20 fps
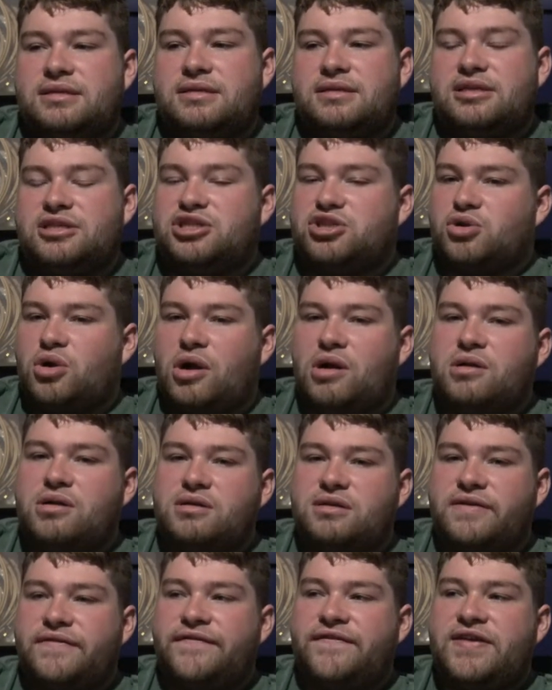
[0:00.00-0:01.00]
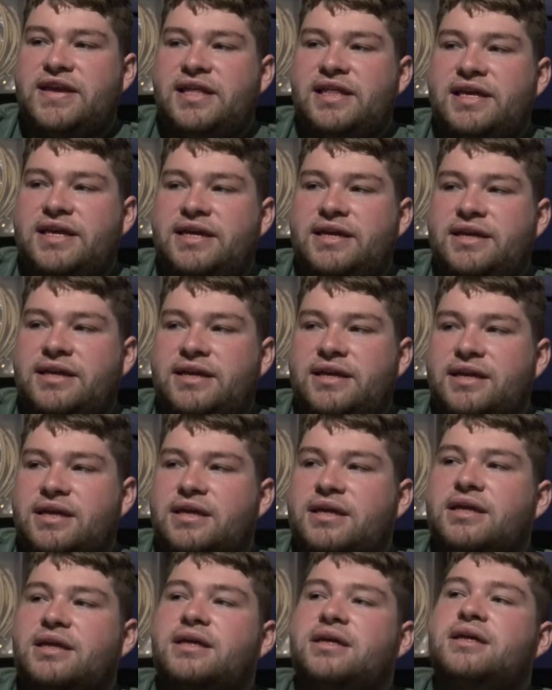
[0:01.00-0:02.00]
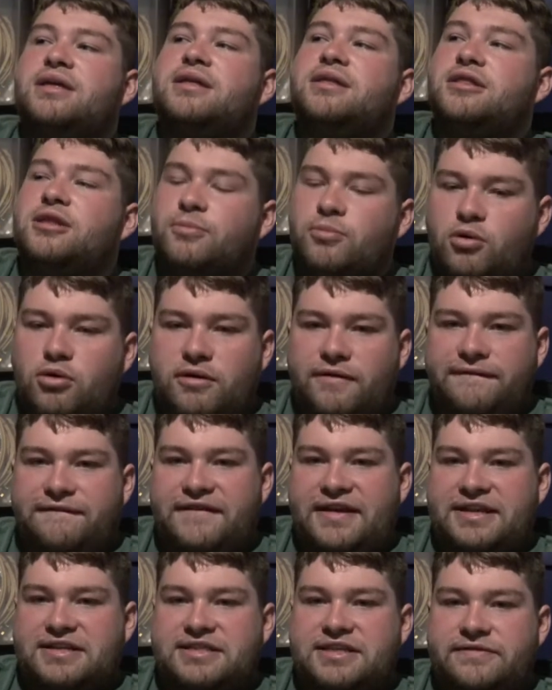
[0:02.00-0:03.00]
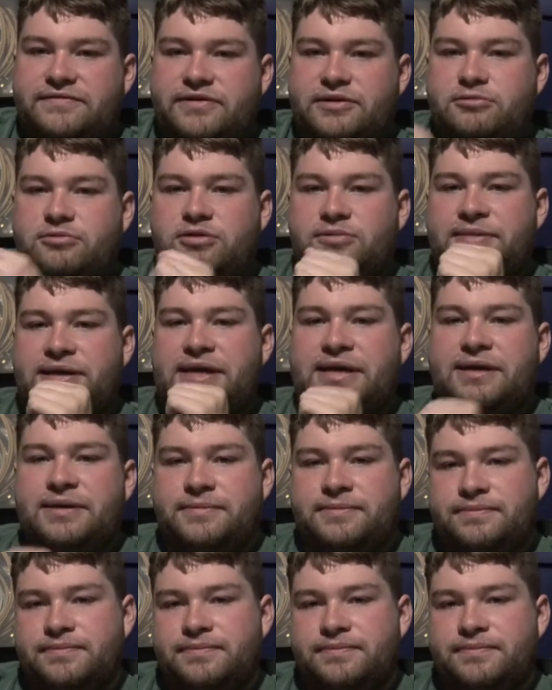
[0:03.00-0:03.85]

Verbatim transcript: the stronger the feeling, the more effective it will be.